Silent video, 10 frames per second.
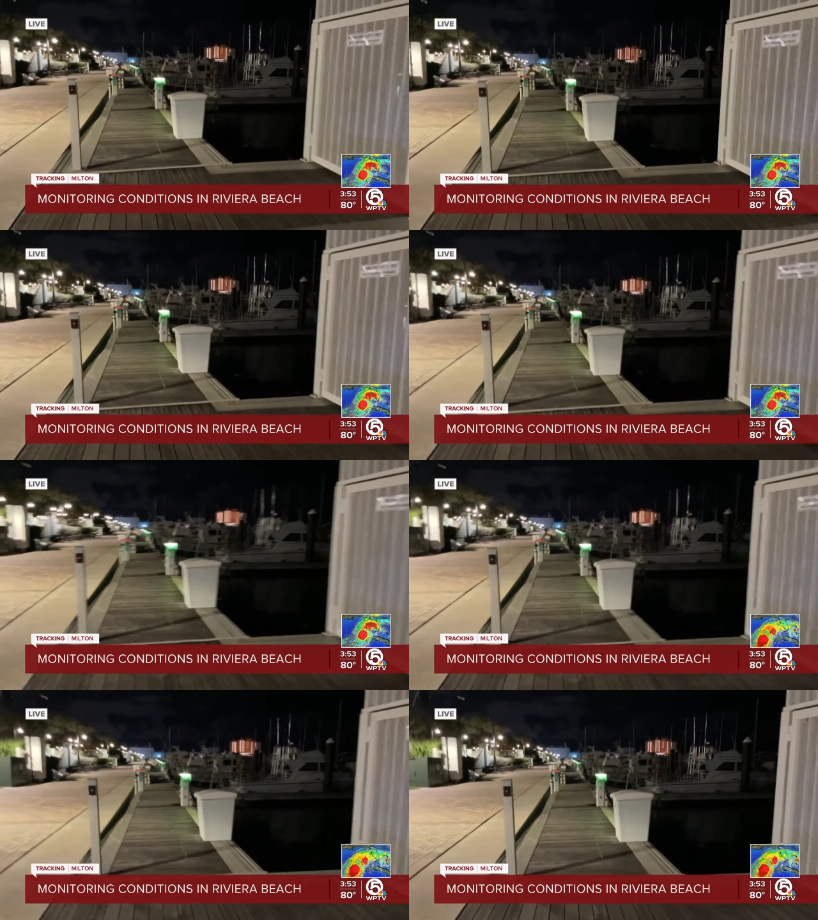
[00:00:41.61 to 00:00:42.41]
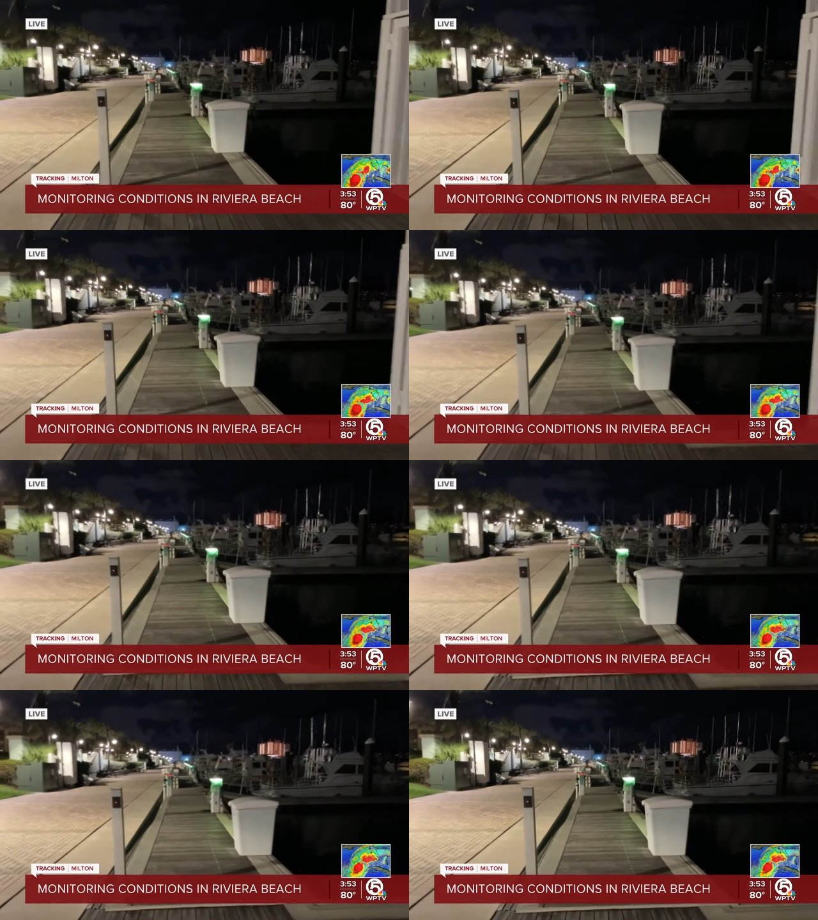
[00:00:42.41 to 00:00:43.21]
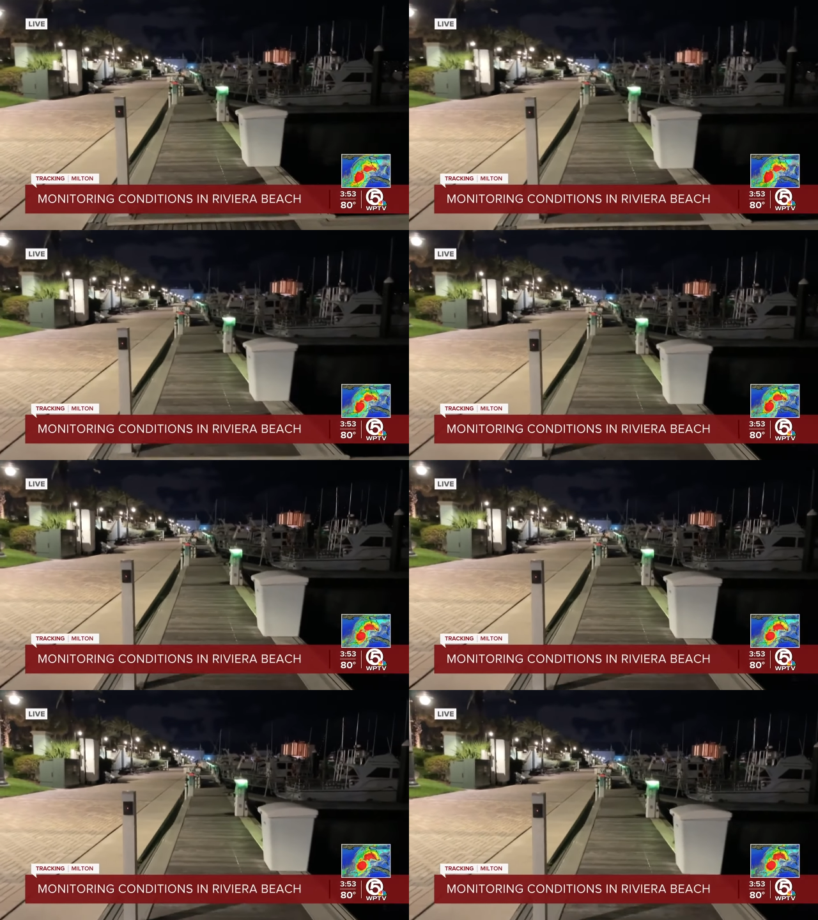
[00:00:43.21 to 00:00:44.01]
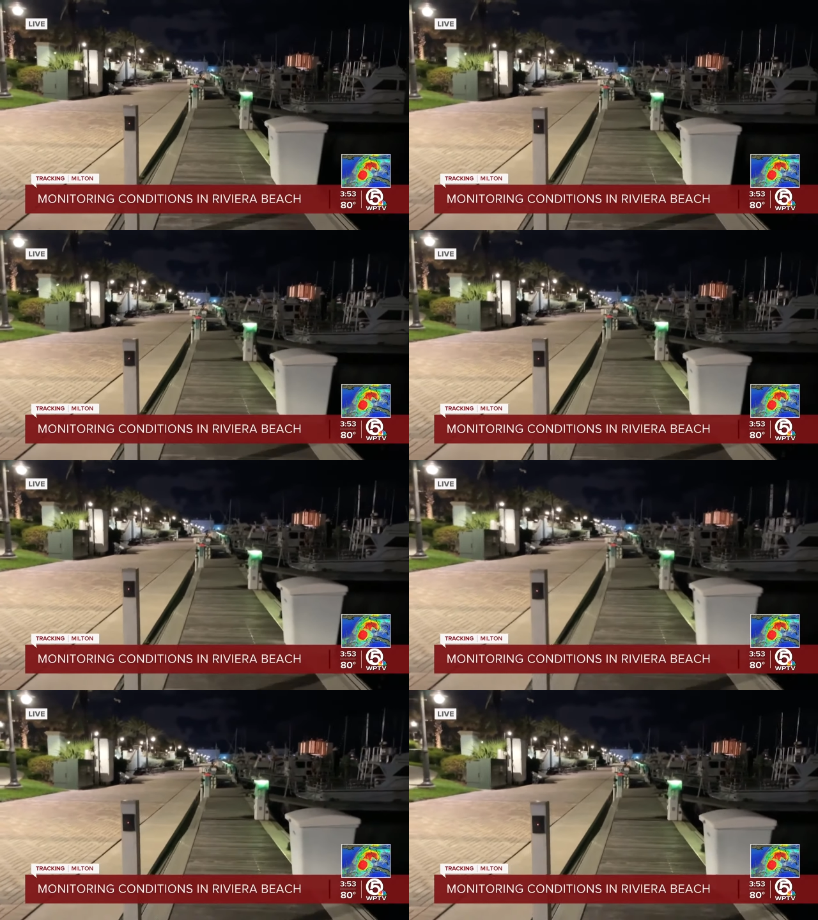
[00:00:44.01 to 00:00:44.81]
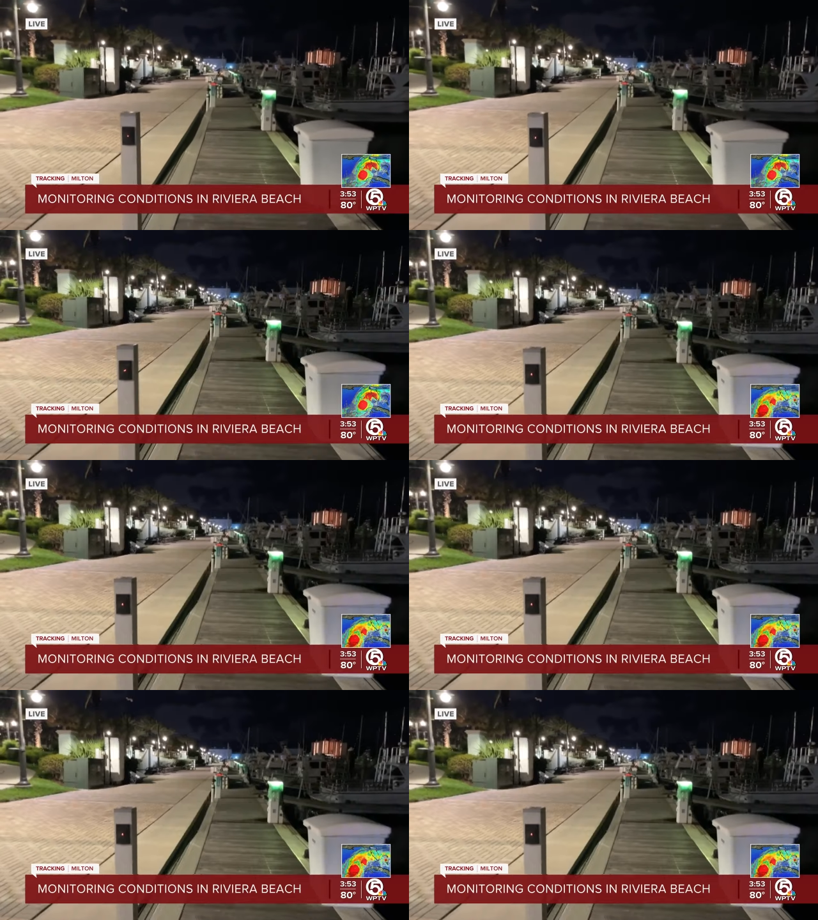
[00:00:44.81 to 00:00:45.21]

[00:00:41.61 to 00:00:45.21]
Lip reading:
No face is visible, so there are no lips to read.